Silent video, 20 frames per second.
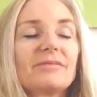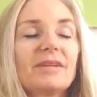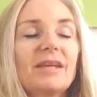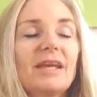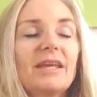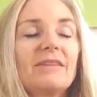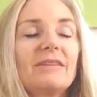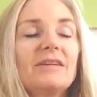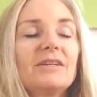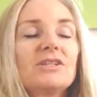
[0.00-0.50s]

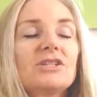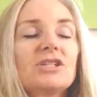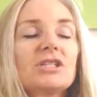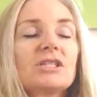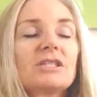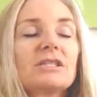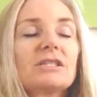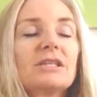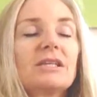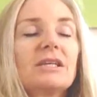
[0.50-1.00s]
And then
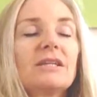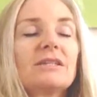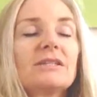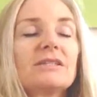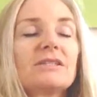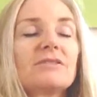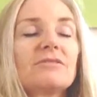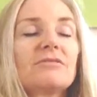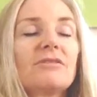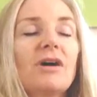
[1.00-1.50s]
just see this
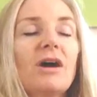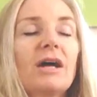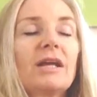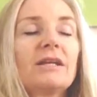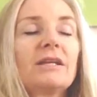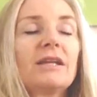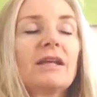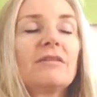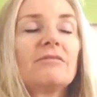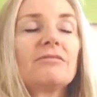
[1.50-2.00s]

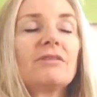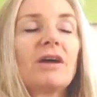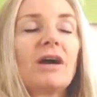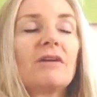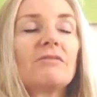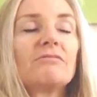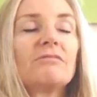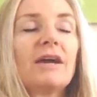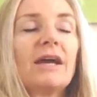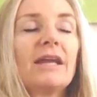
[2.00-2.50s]
divine love
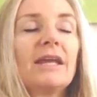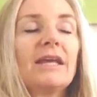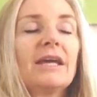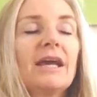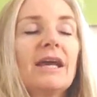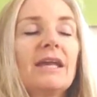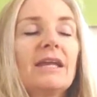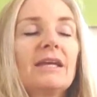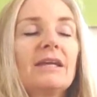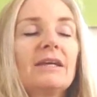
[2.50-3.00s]
light
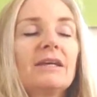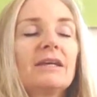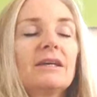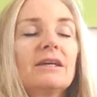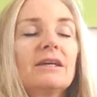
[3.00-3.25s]
radiating